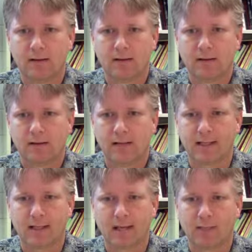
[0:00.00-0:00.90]
And
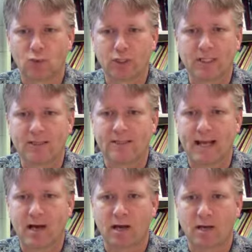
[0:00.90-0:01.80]
I'm looking down,
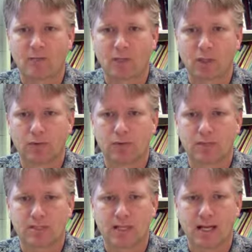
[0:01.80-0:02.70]
I'm below your sight
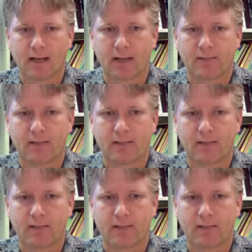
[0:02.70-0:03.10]
line, right?